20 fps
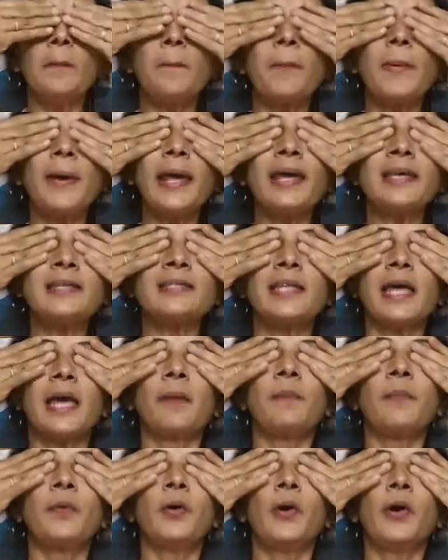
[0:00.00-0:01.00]
place
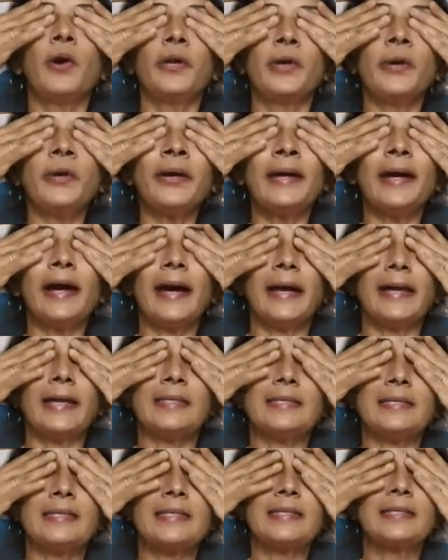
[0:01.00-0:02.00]
them on your
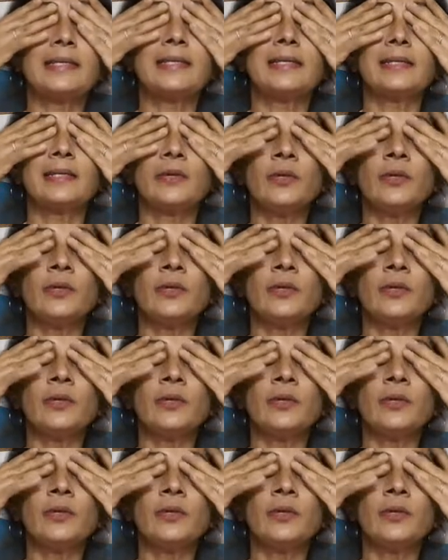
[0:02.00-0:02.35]
eyes.